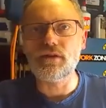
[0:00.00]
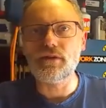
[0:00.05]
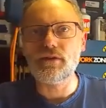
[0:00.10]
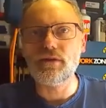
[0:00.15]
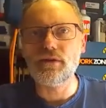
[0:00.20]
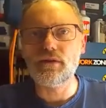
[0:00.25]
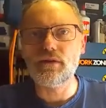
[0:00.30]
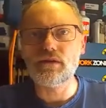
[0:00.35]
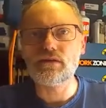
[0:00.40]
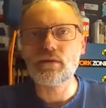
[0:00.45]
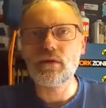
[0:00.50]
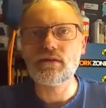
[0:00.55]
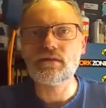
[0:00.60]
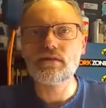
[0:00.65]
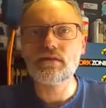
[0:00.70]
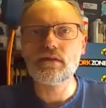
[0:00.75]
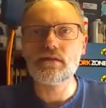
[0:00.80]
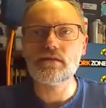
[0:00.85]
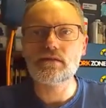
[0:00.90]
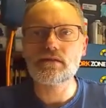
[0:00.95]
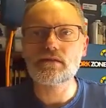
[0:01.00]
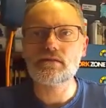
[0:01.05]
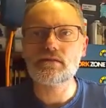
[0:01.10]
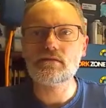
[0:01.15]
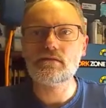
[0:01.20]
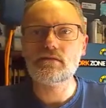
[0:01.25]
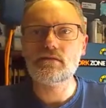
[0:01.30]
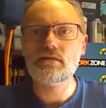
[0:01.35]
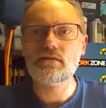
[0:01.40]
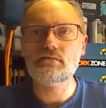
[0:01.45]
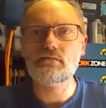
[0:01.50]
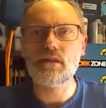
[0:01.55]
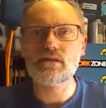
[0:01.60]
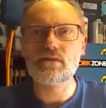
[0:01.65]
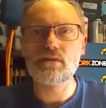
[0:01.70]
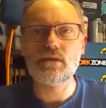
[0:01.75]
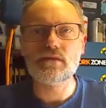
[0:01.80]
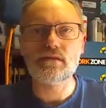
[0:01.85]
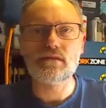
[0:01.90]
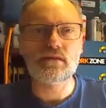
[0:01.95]
early 20s, mid
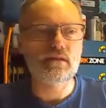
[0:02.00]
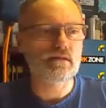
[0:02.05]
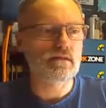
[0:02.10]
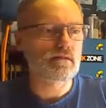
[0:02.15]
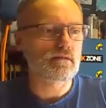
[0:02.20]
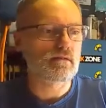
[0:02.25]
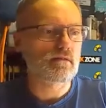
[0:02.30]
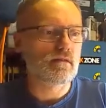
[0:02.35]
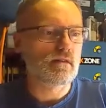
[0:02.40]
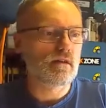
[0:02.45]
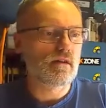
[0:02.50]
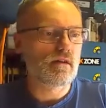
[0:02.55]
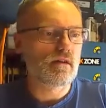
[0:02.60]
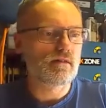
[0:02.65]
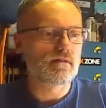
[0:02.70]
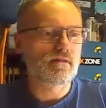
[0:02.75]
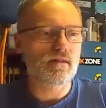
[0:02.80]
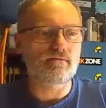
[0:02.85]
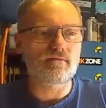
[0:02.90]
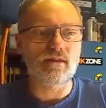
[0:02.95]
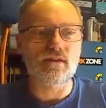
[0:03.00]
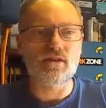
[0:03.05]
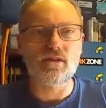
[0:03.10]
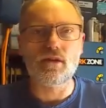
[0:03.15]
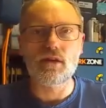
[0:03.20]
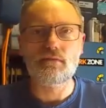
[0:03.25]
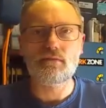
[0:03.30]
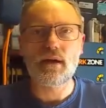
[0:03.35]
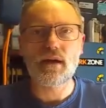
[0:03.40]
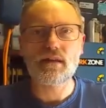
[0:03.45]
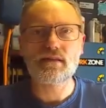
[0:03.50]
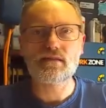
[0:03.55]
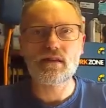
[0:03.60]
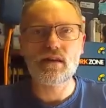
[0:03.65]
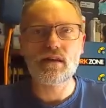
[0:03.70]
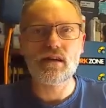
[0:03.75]
20s, didn't really know any better.